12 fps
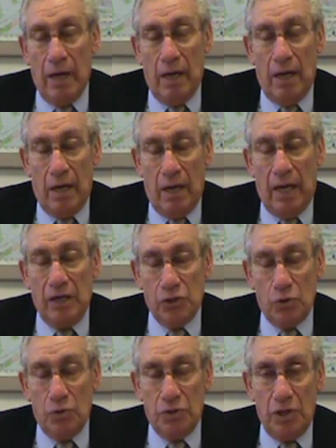high
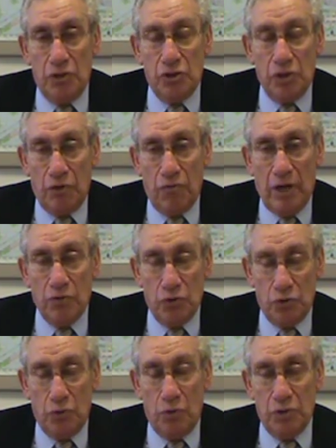school teachers and graduate
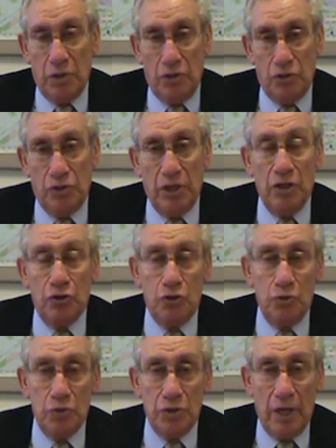student teachers
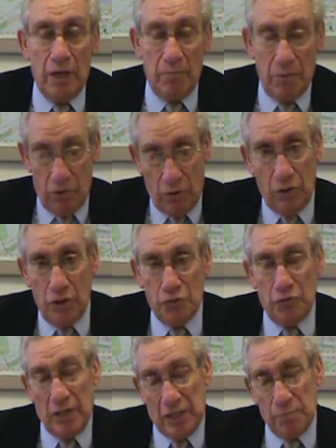into, say, American
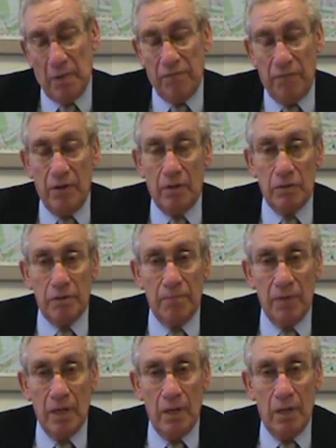history, that's my field.
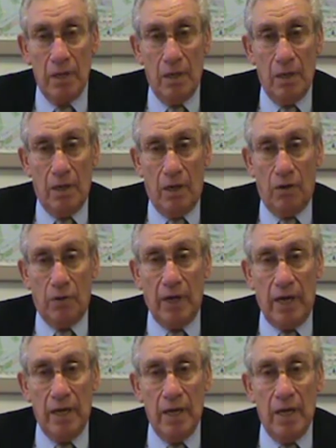
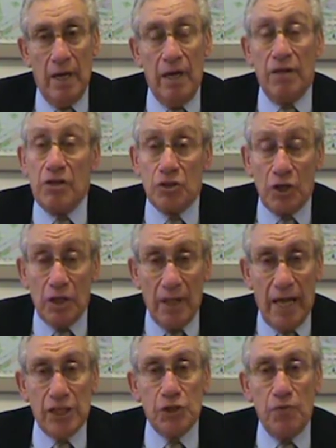Okay? There's a
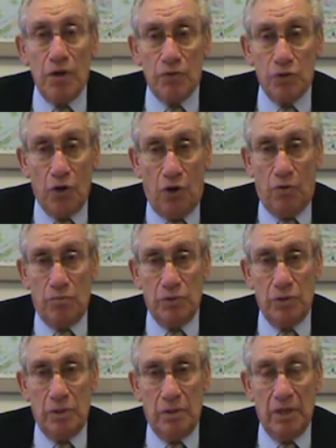glossary of
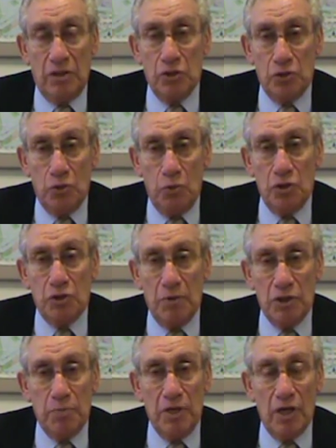terms that the students
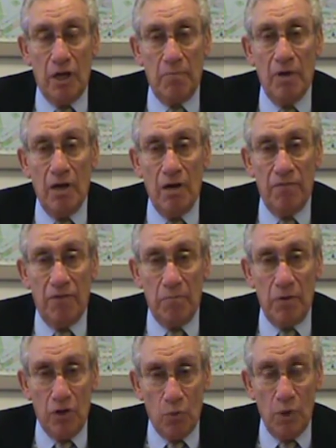must become
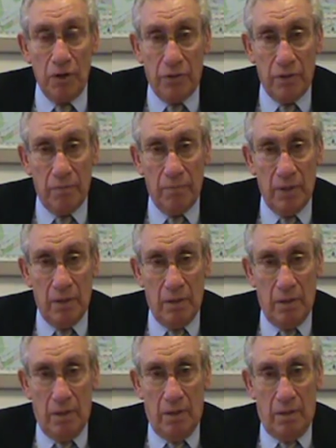familiar with.
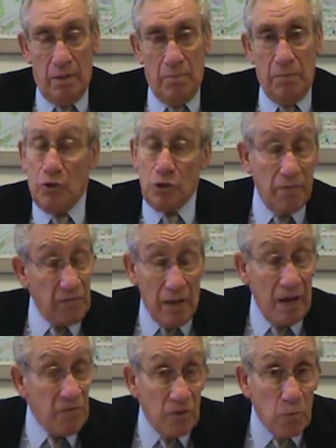Because if
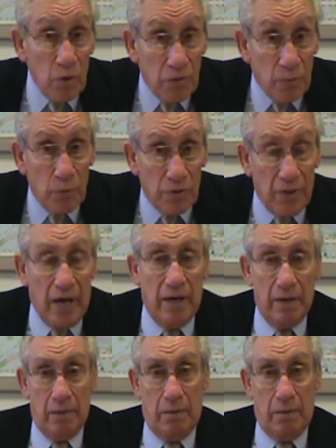they're not familiar with that,